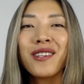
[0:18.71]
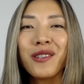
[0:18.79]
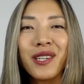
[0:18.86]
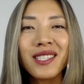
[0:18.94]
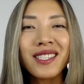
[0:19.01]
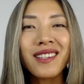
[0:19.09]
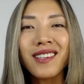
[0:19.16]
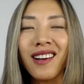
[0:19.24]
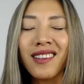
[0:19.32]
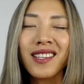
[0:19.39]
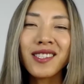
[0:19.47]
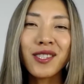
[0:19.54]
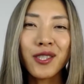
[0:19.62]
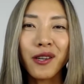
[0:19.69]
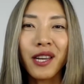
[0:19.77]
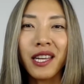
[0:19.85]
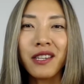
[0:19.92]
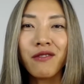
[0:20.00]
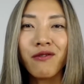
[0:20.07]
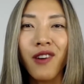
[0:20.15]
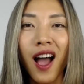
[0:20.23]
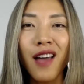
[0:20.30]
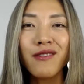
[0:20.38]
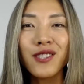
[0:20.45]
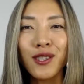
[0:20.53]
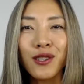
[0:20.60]
Krista Collins donated
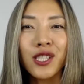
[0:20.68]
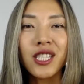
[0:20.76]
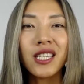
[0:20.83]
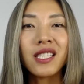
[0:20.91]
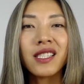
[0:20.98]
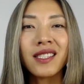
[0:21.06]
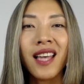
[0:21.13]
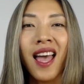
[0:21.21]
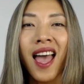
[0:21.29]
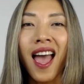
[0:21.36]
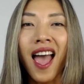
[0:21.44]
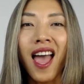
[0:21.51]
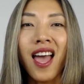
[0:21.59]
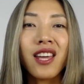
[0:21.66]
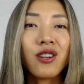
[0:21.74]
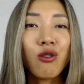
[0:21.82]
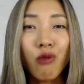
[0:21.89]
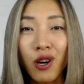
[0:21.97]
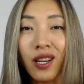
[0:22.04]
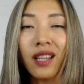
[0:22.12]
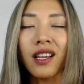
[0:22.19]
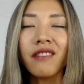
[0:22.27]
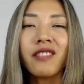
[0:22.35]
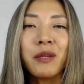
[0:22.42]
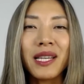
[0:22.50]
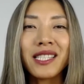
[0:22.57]
5 sushis and wrote a
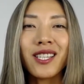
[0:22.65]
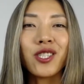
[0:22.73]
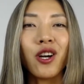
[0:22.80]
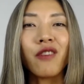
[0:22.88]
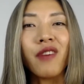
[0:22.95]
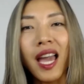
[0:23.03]
lovely message of,